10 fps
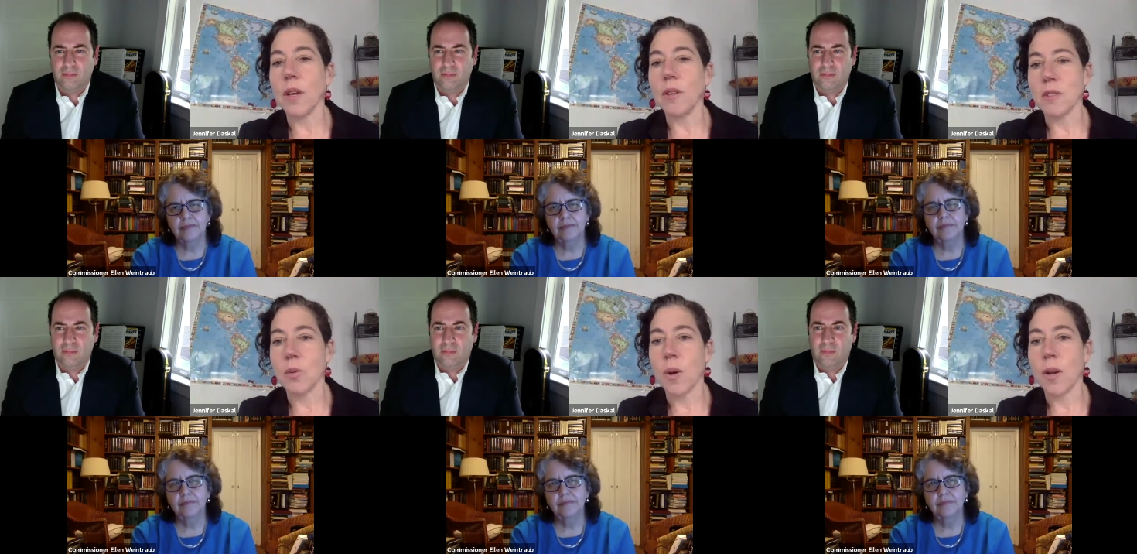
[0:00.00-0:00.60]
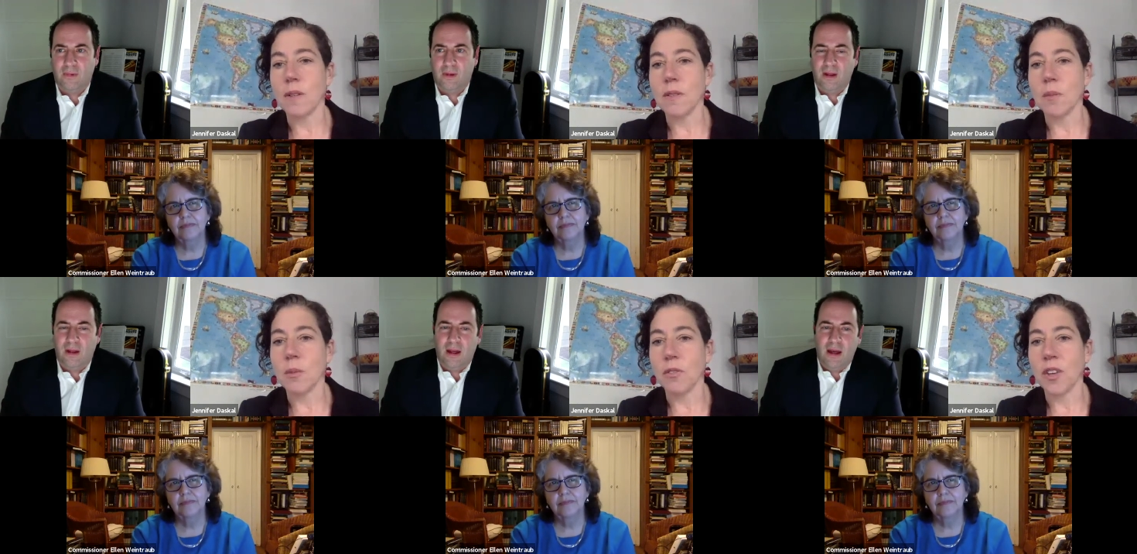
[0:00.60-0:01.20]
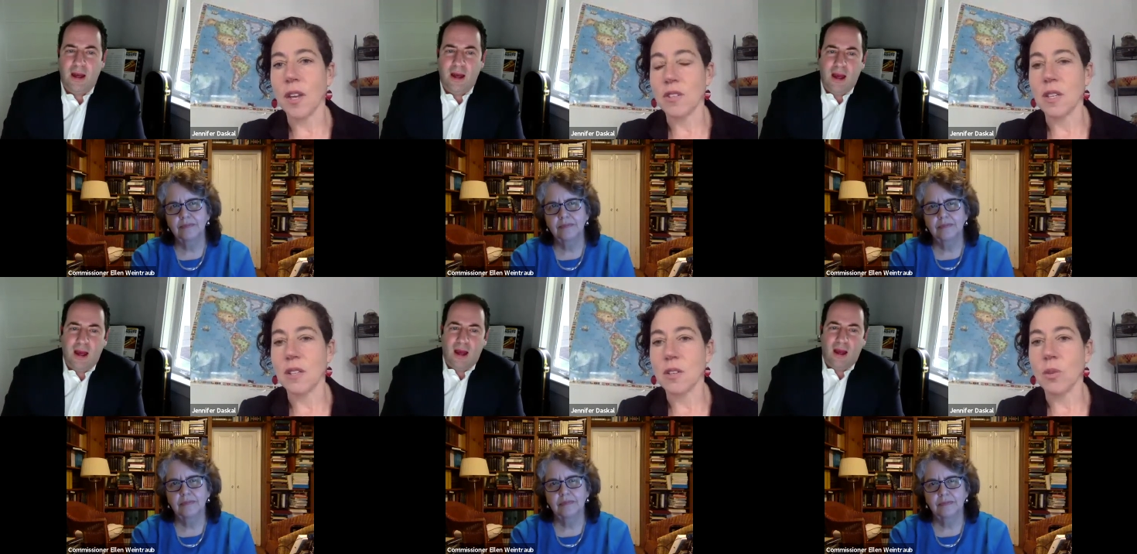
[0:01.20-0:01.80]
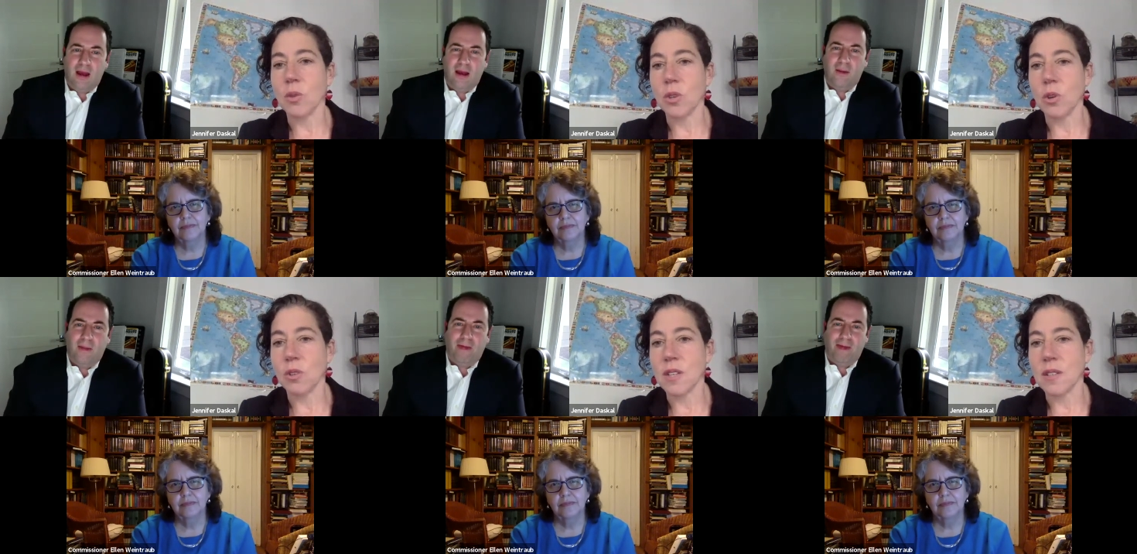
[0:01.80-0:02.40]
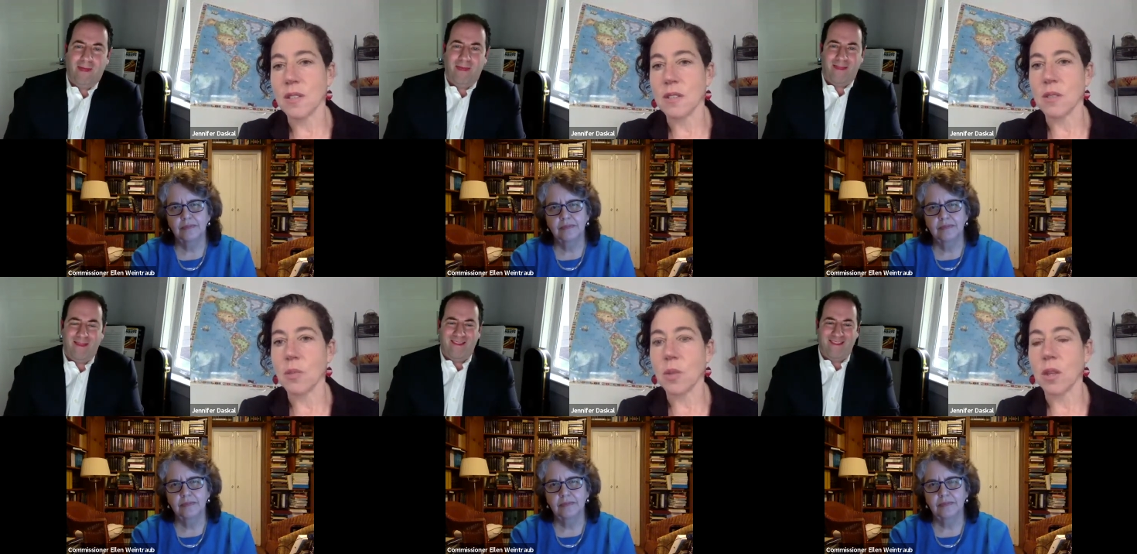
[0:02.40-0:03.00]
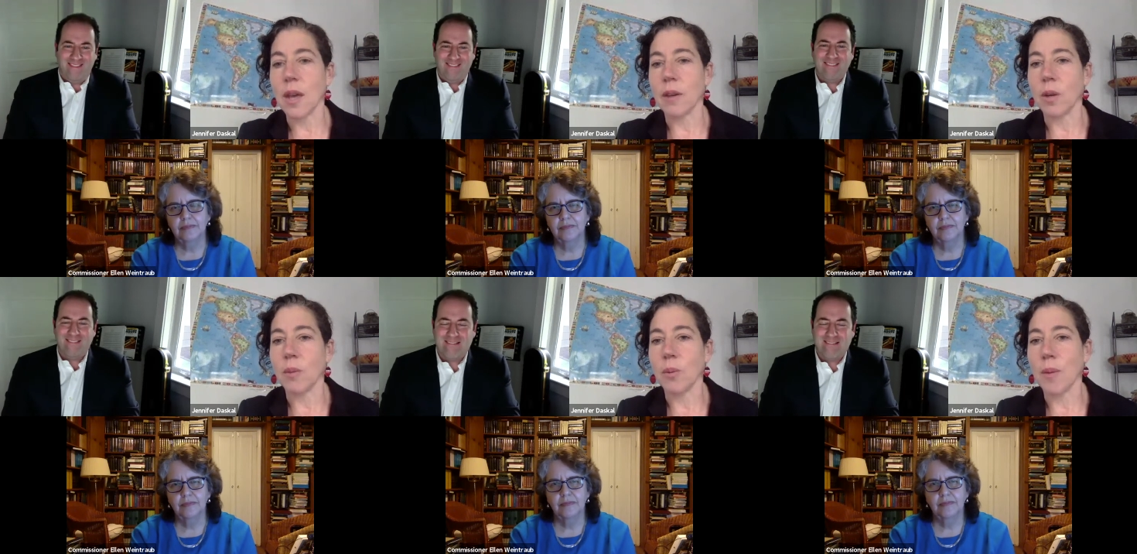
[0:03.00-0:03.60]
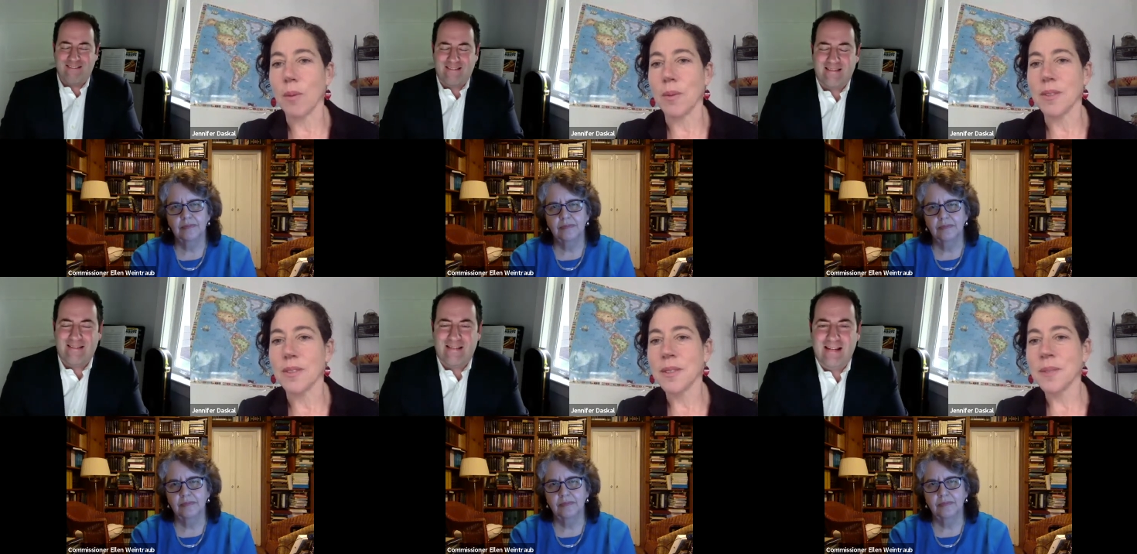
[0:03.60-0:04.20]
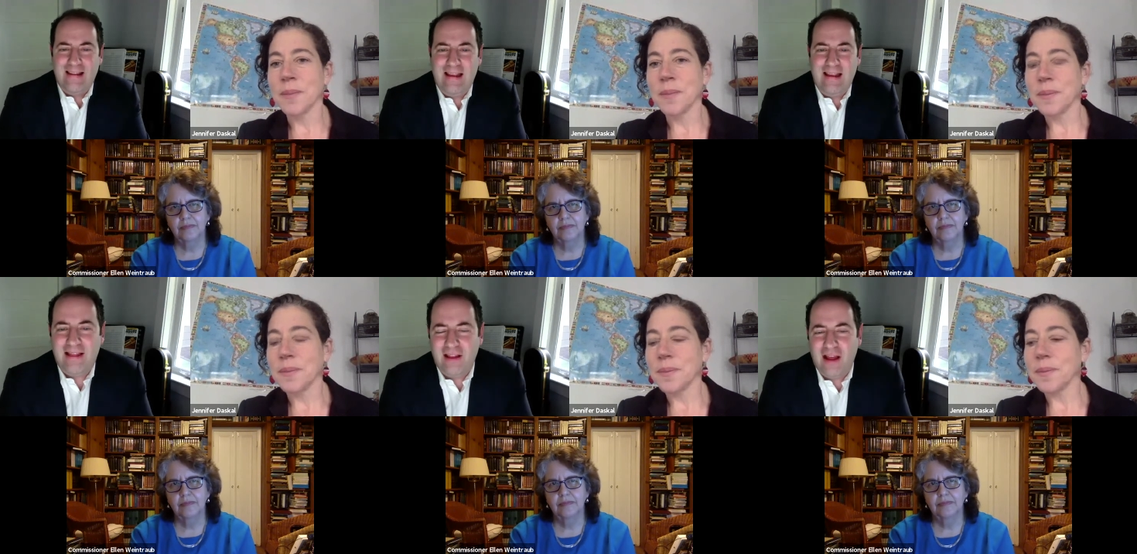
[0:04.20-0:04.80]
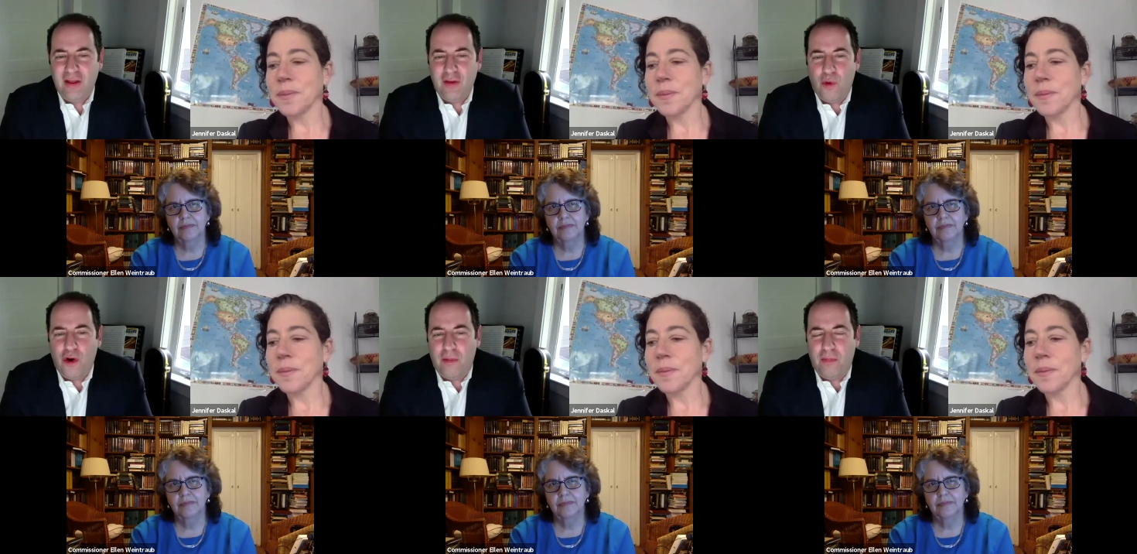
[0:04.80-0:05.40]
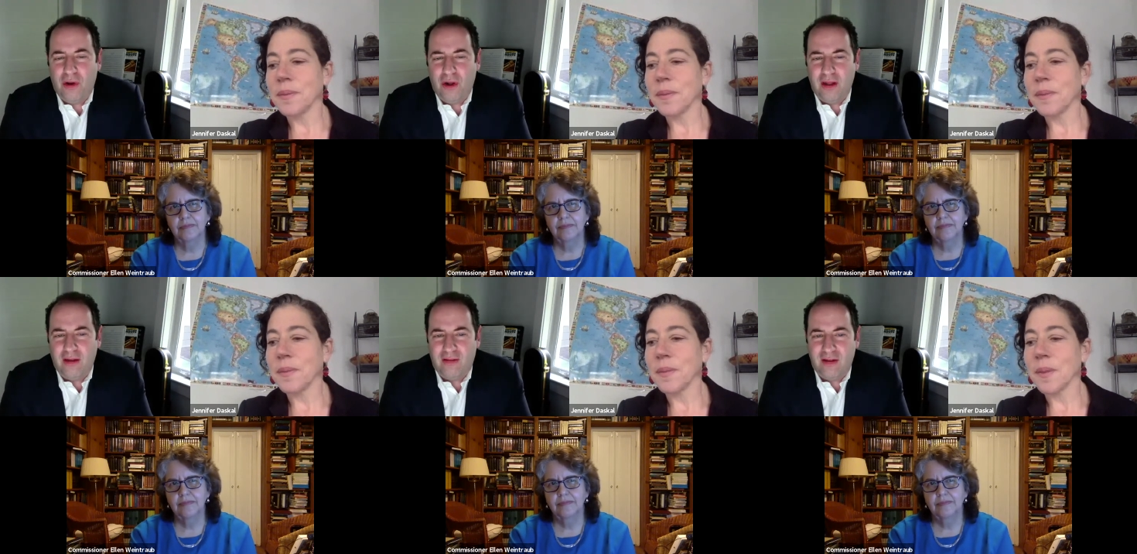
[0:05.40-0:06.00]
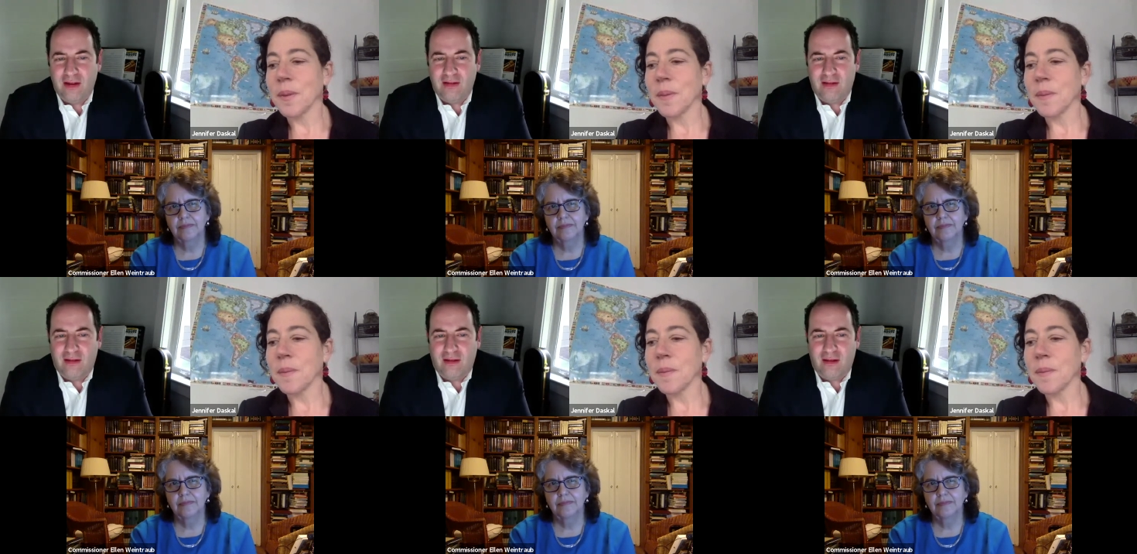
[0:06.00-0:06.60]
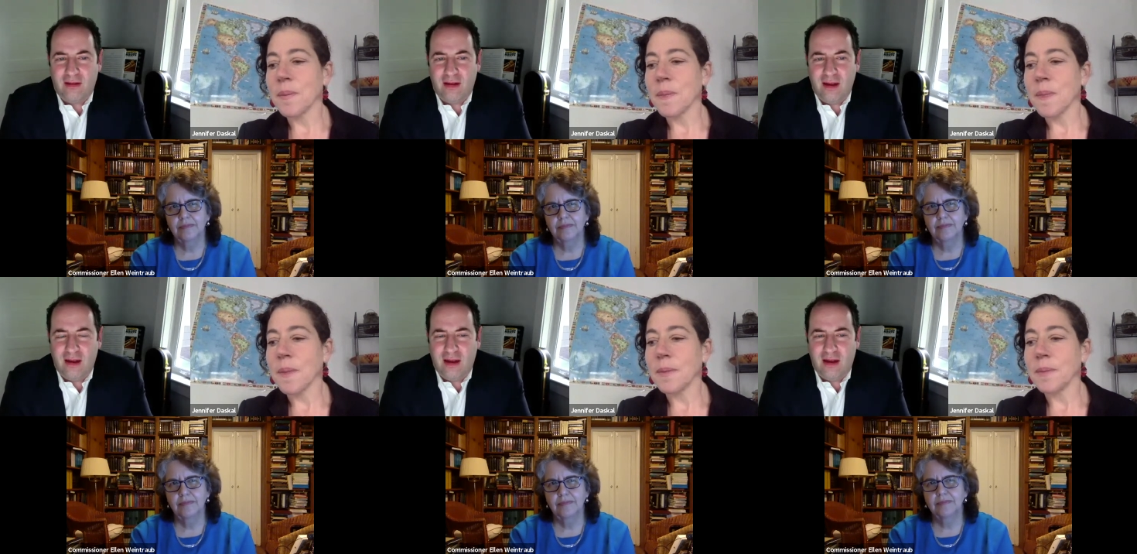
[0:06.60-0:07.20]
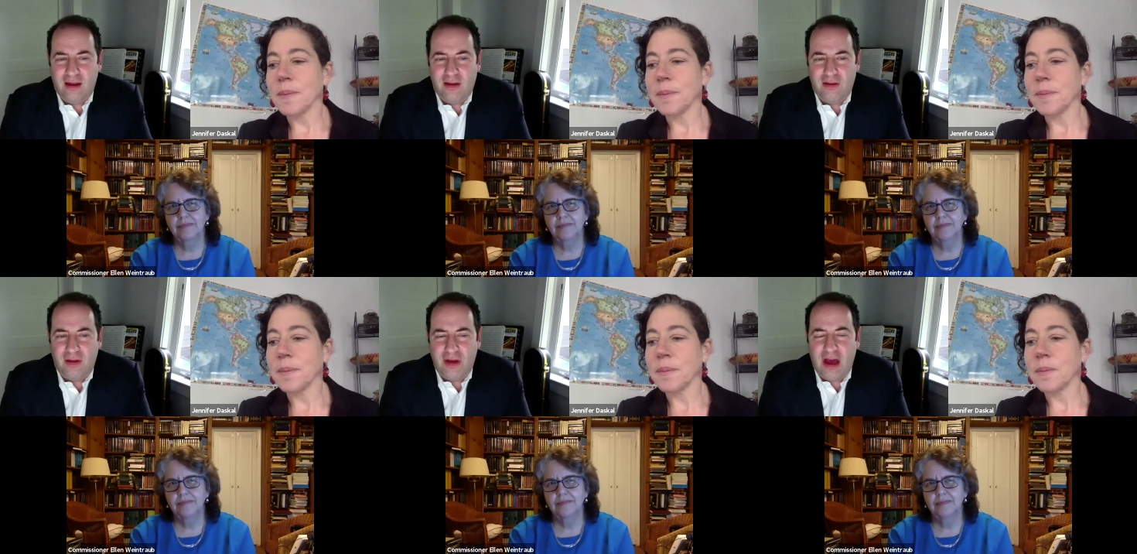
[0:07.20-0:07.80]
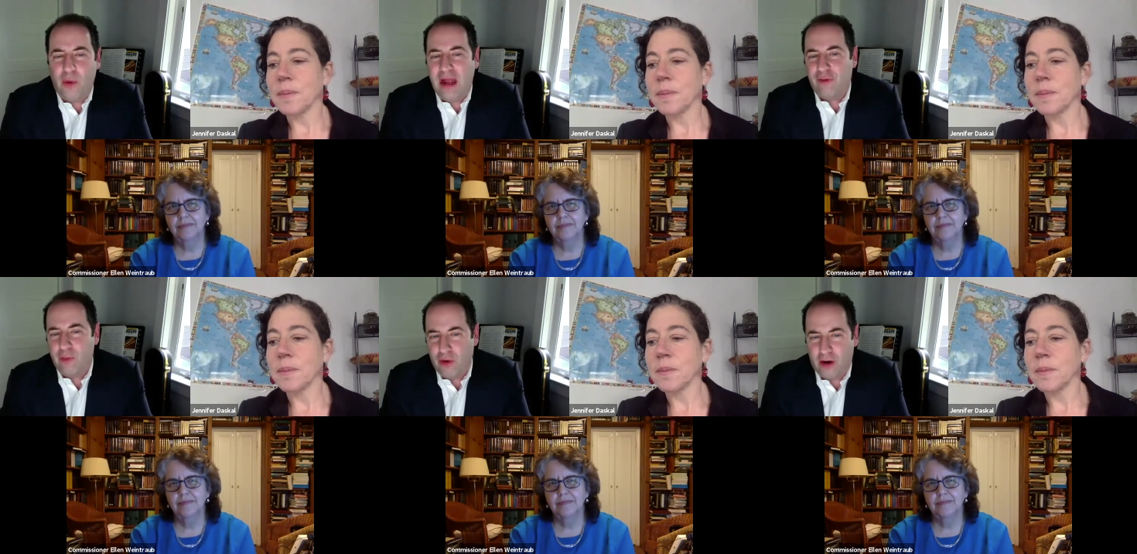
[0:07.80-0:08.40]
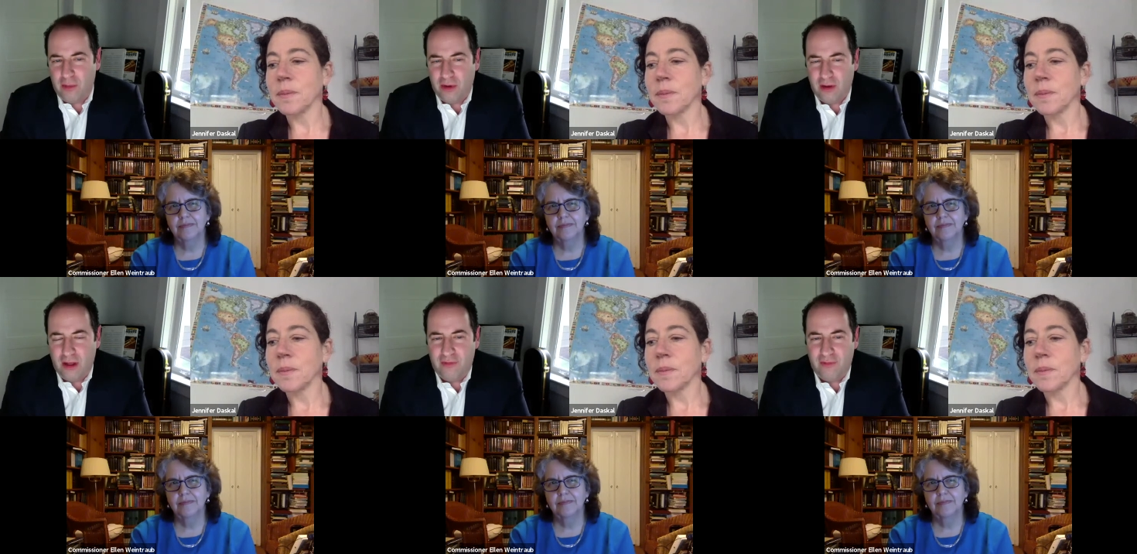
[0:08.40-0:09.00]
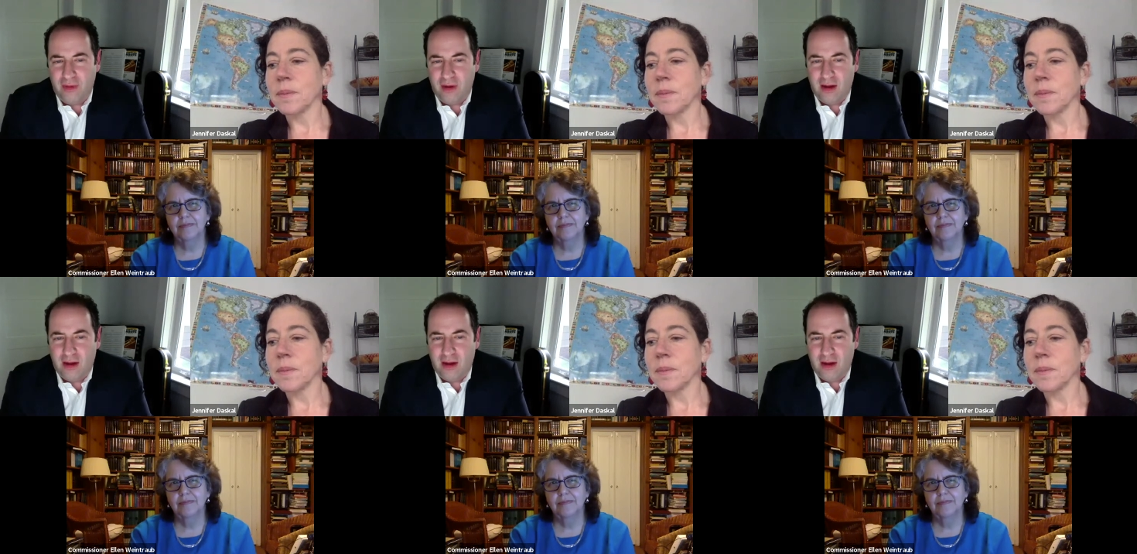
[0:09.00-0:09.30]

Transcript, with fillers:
Speaker 1: and so wanted some clarification as to your sense as to what the ongoing problem is.
Speaker 2: Yeah, I think I think workable is is, they've gone away from workable. Uh,